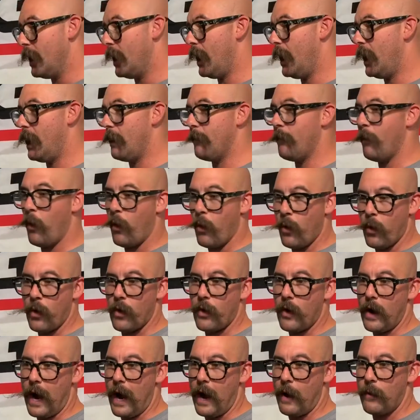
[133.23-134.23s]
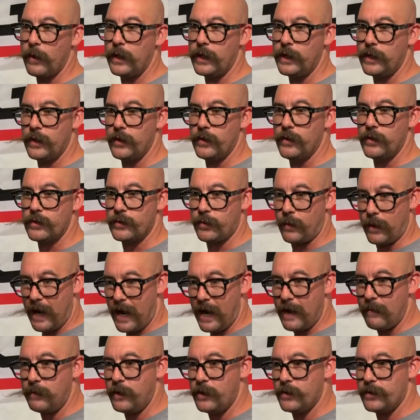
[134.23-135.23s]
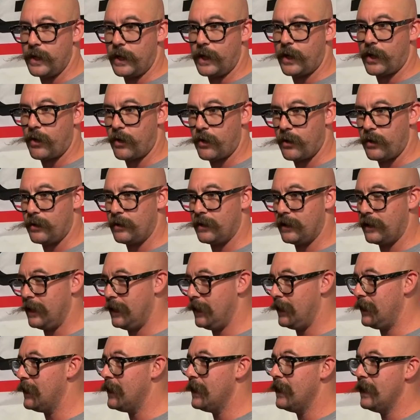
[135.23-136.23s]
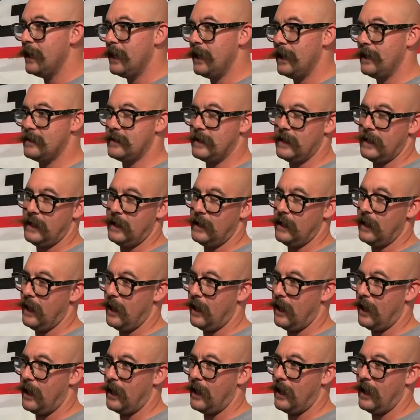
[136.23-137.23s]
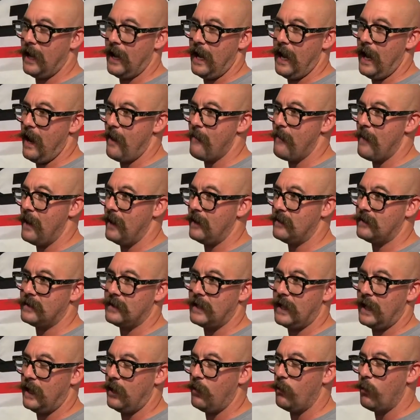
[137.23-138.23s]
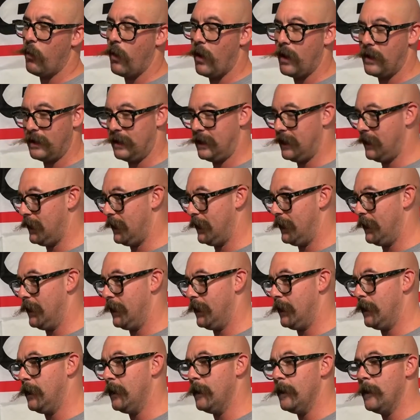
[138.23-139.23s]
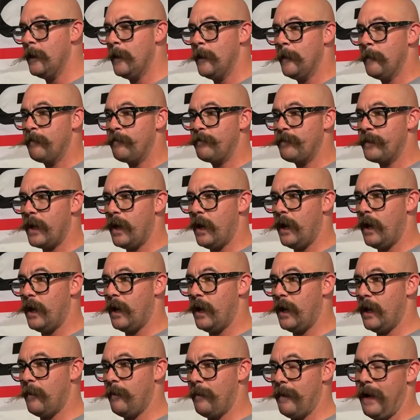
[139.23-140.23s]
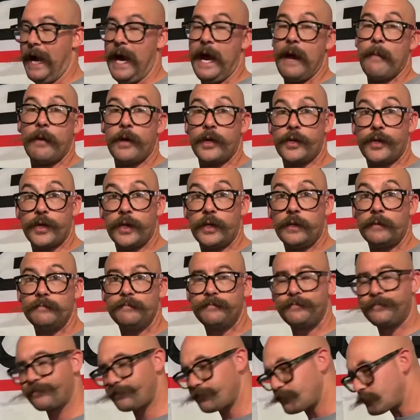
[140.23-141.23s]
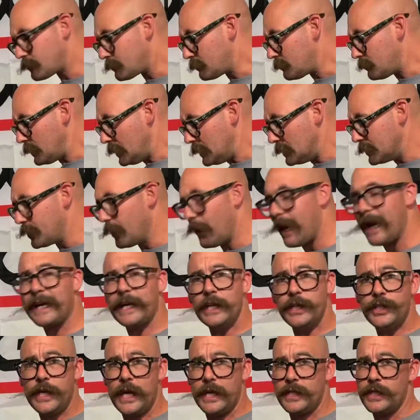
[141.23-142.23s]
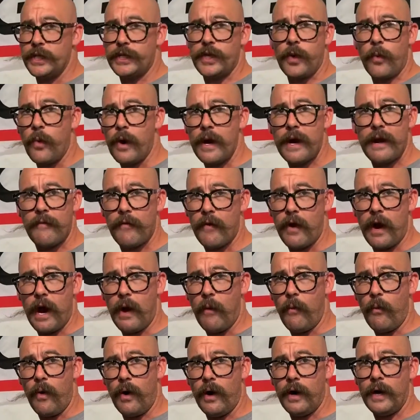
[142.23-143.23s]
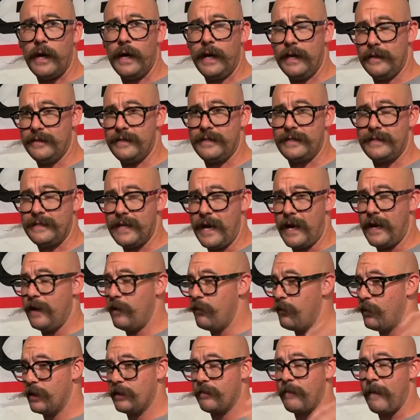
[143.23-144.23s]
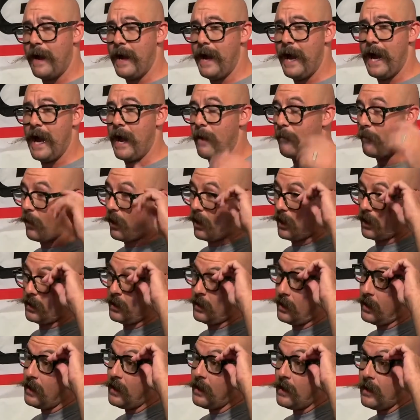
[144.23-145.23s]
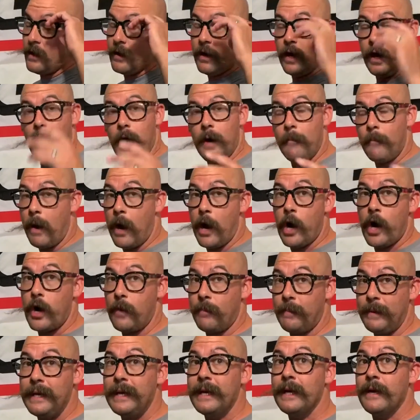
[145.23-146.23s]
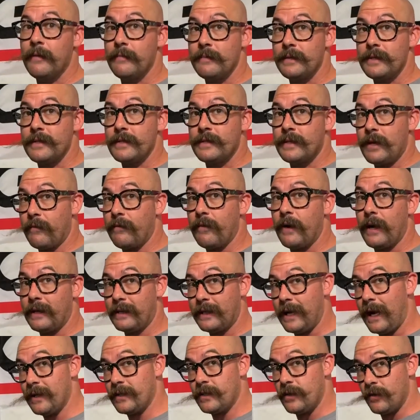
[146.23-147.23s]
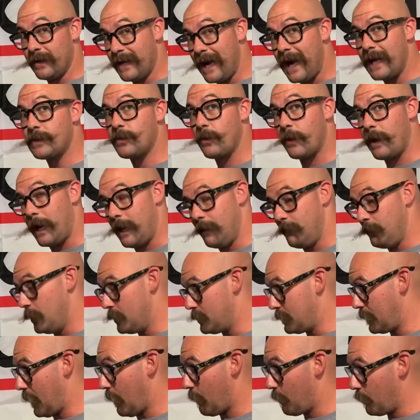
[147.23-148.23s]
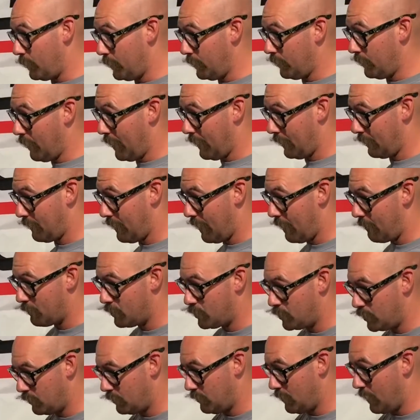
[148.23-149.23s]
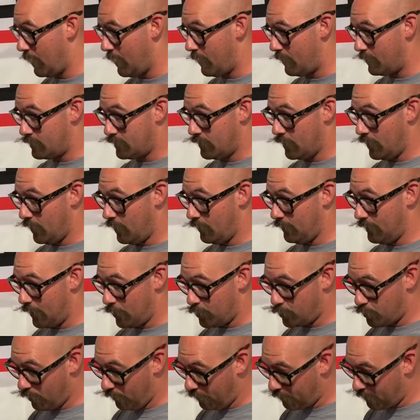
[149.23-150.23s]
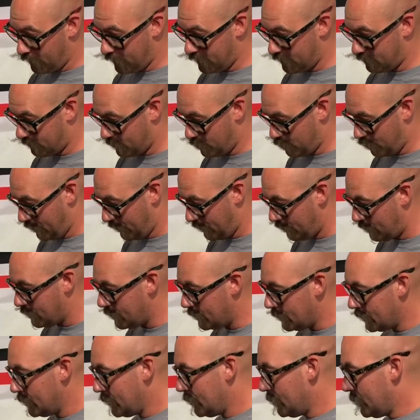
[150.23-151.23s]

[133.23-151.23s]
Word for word: um, or I would use what I'm using currently is the uh, M18 ONE-KEY um, hammer drill. So I can change it to whatever I want and set it with my app on uh, my RPMs and stuff like that. So that's what I'm using. I really like that that uh, that drill for this machine.